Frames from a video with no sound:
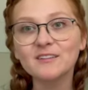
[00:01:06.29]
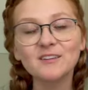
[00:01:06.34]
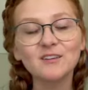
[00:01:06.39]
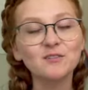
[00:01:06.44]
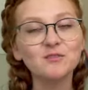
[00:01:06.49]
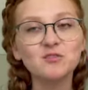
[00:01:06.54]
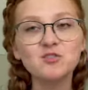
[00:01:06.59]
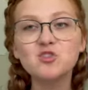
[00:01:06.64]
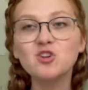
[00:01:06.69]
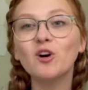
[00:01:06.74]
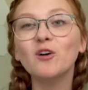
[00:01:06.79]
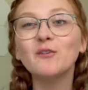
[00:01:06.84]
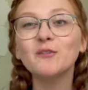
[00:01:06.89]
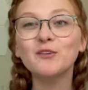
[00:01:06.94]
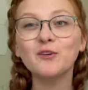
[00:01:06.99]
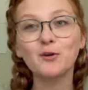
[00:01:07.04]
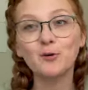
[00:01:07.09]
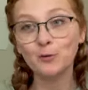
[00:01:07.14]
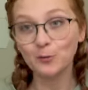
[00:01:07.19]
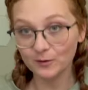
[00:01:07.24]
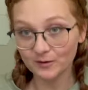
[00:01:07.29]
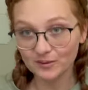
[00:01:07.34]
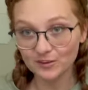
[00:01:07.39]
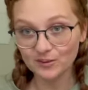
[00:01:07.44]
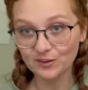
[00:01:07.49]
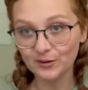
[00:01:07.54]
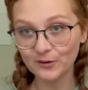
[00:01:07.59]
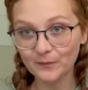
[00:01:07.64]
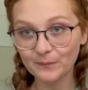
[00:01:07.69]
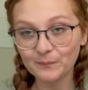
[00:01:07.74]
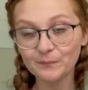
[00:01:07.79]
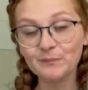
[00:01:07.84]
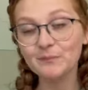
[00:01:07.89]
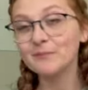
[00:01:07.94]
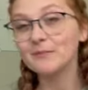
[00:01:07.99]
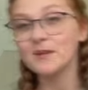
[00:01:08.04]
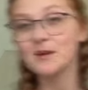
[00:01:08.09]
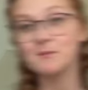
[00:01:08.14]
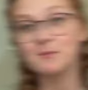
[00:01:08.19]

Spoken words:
You don't know what to do. I'm